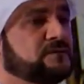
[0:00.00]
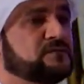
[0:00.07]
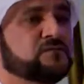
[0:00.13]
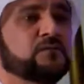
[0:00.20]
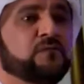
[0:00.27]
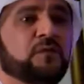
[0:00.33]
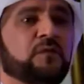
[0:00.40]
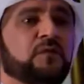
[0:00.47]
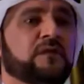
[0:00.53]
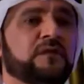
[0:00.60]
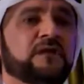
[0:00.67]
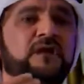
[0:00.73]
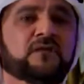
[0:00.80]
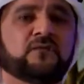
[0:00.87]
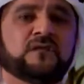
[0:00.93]
So we went
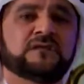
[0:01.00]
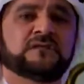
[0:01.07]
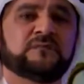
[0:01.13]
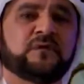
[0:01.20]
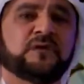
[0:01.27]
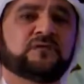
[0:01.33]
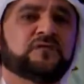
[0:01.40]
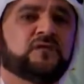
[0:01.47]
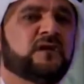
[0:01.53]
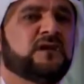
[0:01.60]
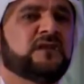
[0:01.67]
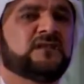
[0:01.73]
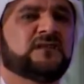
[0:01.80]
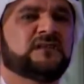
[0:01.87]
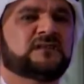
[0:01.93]
there, and there's about
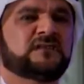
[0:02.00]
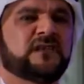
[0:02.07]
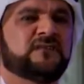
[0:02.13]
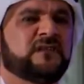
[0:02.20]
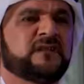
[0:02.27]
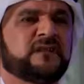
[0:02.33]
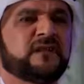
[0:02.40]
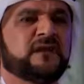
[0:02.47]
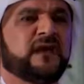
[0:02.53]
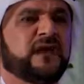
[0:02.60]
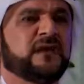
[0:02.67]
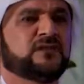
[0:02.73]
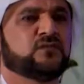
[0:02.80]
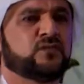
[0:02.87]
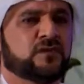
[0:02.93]

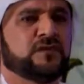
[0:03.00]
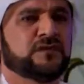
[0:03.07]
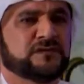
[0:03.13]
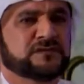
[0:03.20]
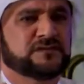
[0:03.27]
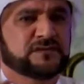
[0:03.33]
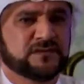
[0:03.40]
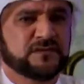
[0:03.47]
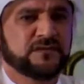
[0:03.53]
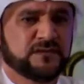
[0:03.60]
478 warriors.